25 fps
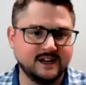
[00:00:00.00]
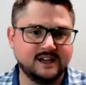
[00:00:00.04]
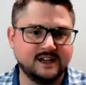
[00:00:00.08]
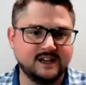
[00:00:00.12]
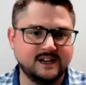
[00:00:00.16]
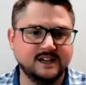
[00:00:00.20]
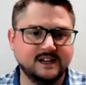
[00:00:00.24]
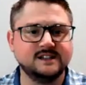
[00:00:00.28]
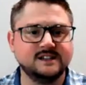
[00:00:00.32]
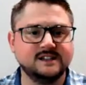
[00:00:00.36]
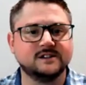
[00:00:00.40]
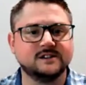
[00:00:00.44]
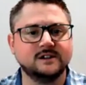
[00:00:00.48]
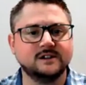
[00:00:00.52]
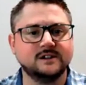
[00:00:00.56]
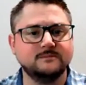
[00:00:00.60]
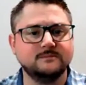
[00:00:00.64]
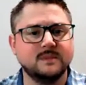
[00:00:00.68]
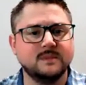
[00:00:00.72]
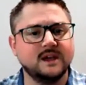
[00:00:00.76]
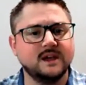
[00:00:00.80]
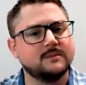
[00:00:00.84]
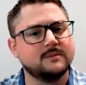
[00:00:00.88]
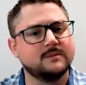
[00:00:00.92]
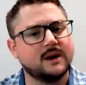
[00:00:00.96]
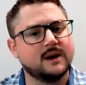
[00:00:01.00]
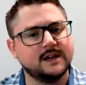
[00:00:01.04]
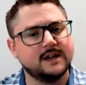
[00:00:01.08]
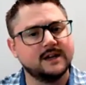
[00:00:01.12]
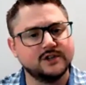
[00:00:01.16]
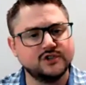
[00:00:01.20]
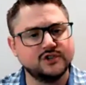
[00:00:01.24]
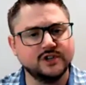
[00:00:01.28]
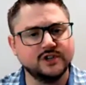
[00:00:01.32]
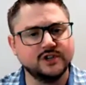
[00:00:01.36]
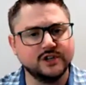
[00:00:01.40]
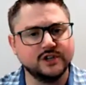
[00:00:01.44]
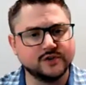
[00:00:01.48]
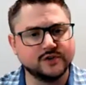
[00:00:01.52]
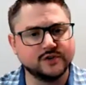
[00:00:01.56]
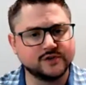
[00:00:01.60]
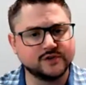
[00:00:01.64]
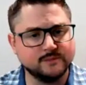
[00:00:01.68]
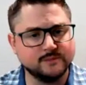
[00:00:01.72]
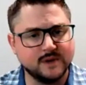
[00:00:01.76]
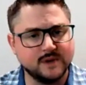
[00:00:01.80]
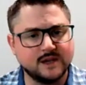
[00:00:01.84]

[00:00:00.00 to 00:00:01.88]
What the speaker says: I can easily make my engineers,